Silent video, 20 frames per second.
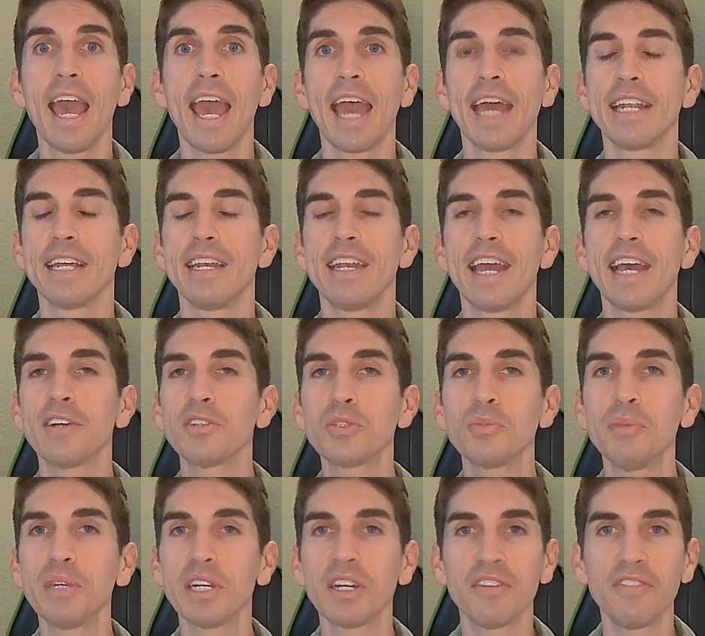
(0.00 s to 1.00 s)
An
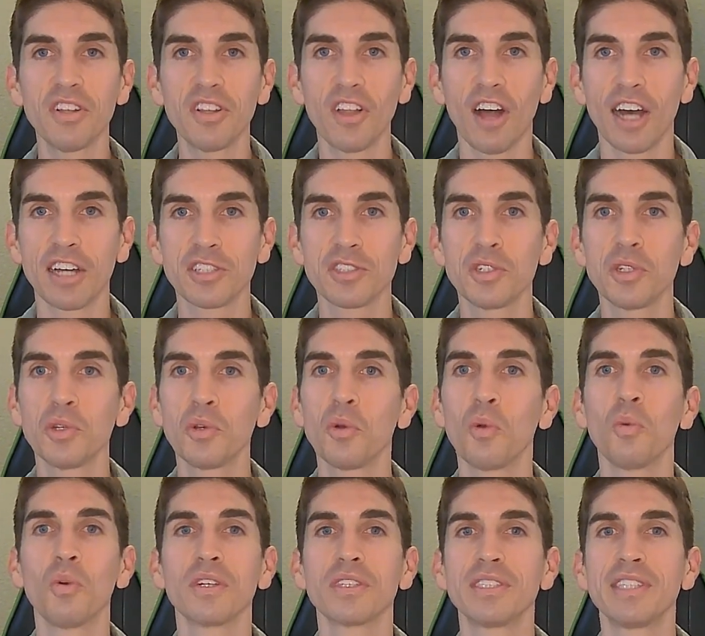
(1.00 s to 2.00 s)
announcement of a
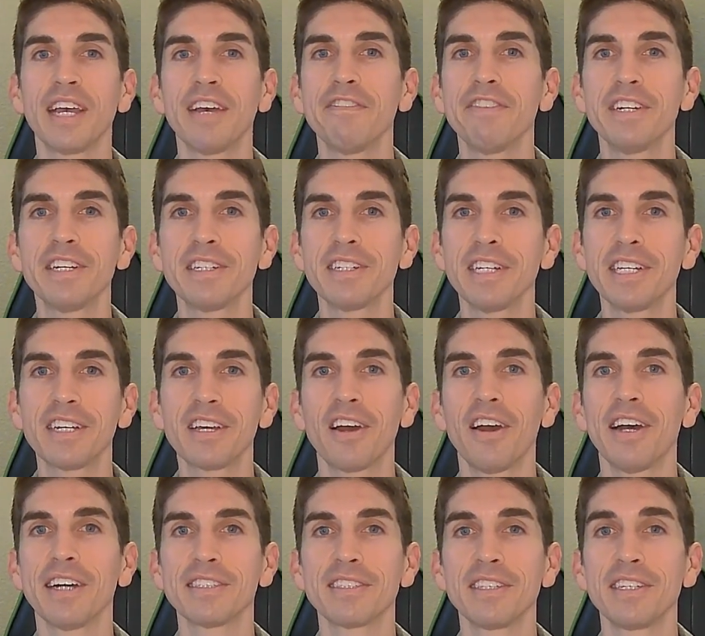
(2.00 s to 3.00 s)
lawsuit will definitely
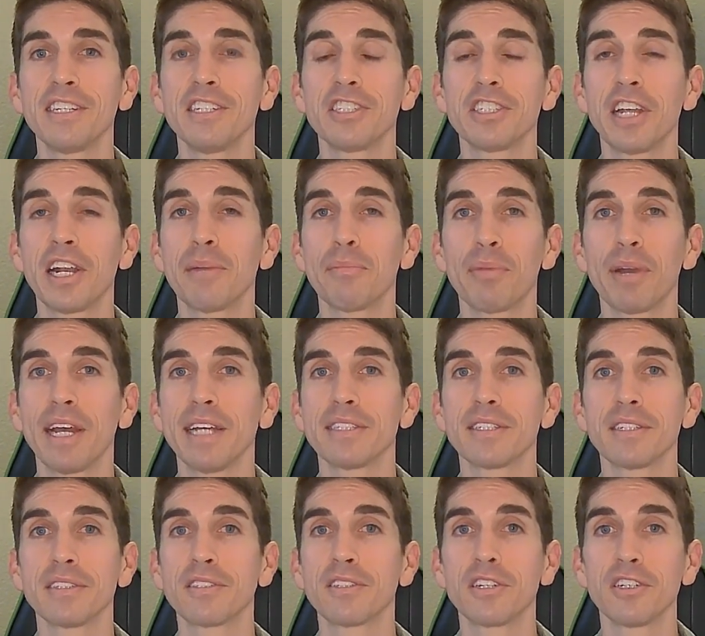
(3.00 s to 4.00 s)
cause these share
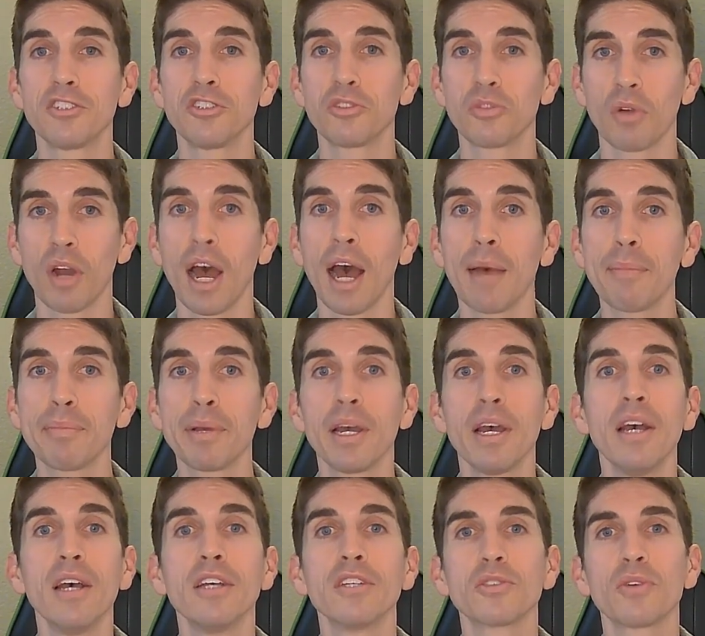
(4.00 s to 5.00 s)
prices to drop.
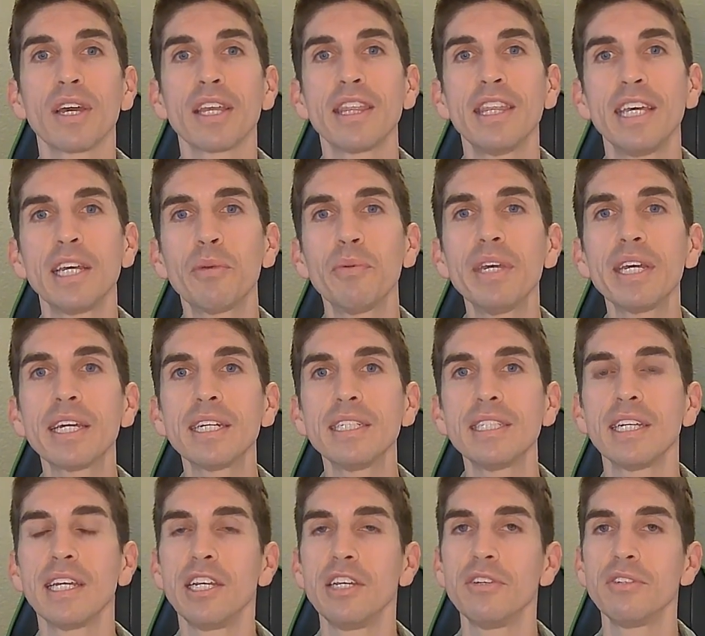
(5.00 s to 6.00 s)
So I think we
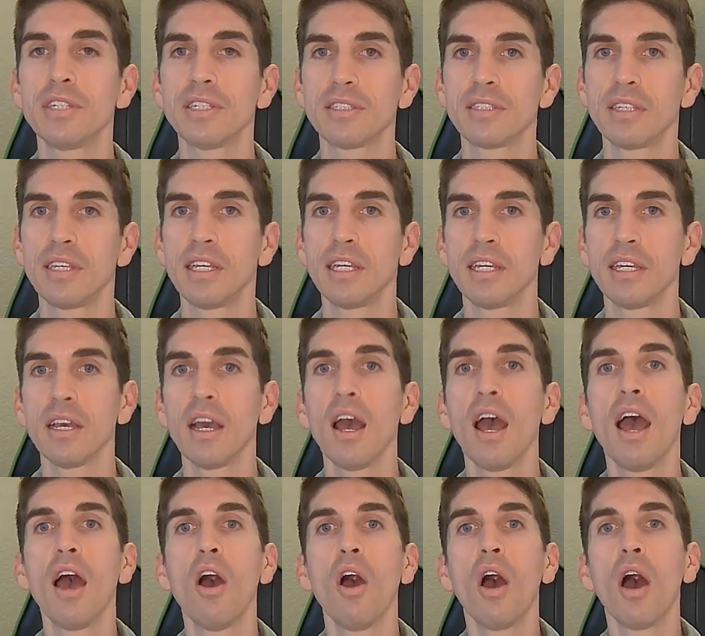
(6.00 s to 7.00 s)
continue to see
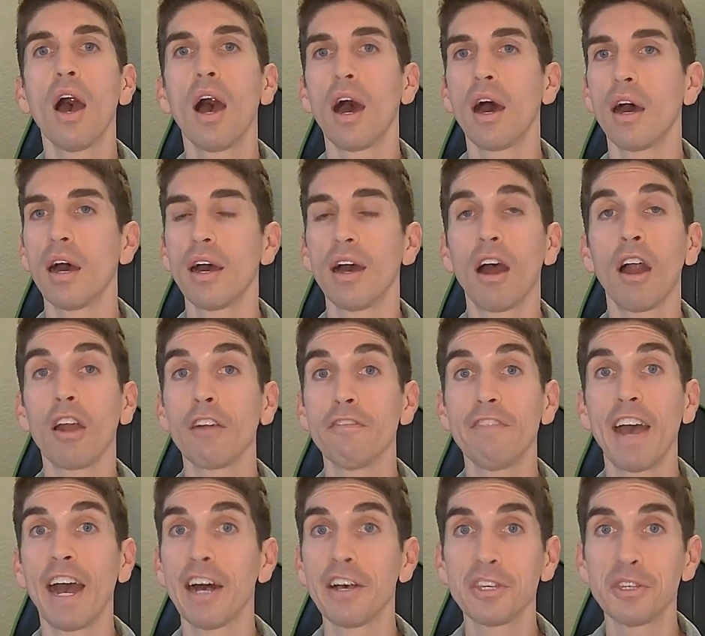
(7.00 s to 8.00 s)
our
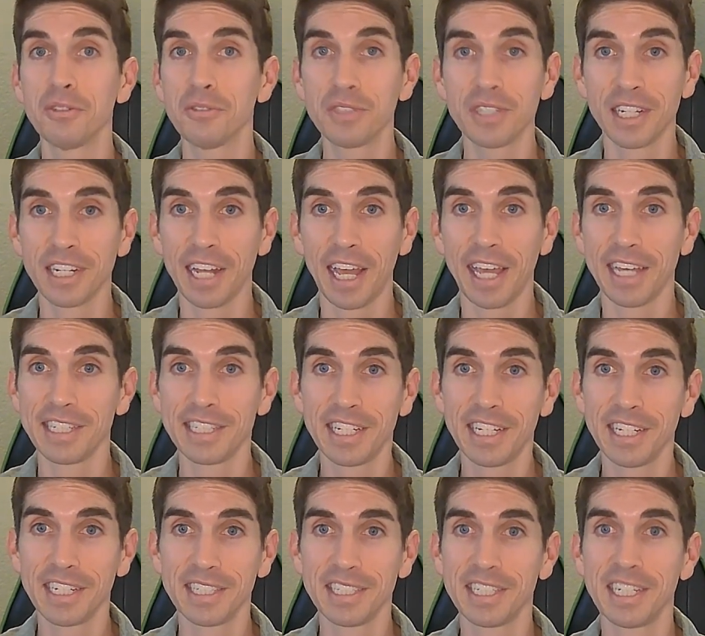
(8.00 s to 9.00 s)
values in
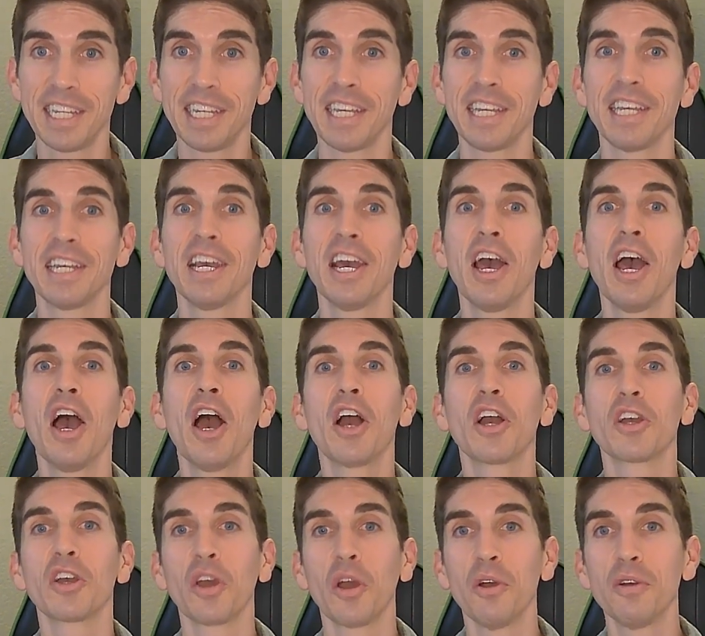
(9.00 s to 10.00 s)
AT&T
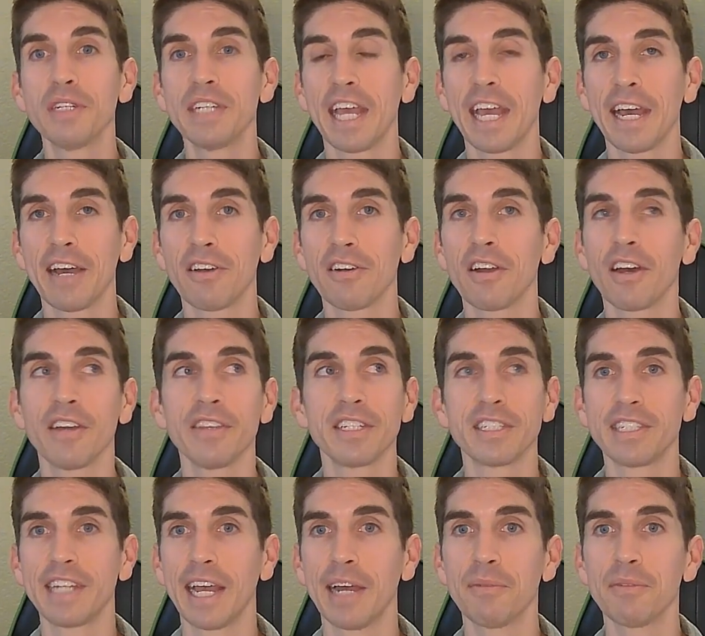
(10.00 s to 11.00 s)
go down on this
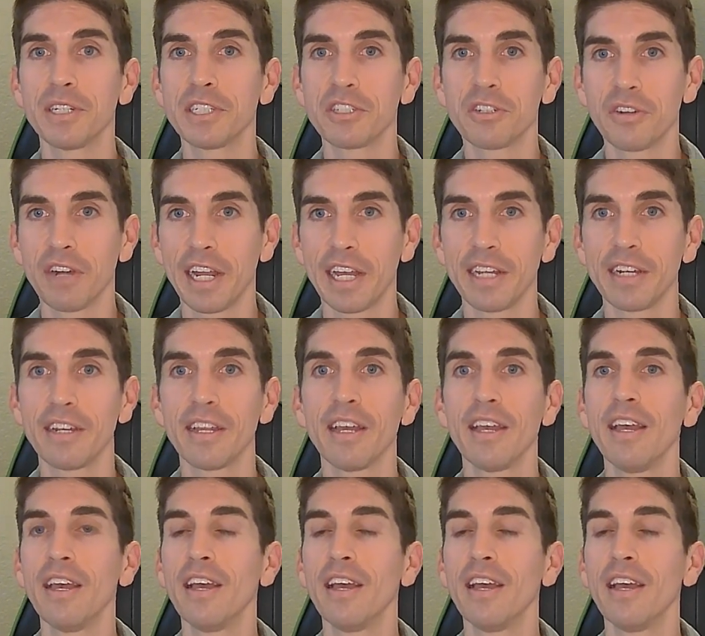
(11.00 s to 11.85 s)
downward trend.